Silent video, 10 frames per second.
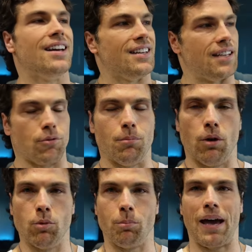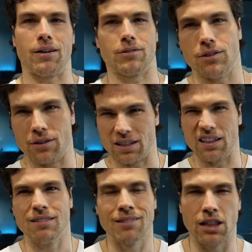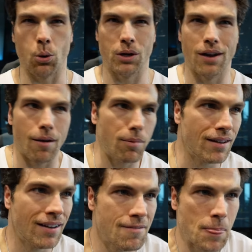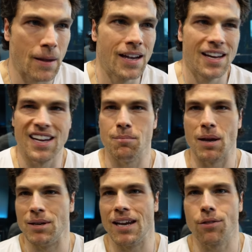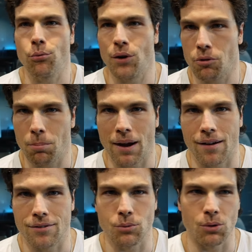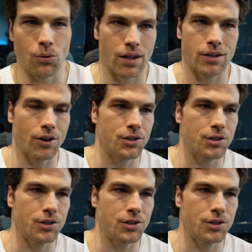different movement patterns so you can load it up. and maybe hit 300 pounds when really you're a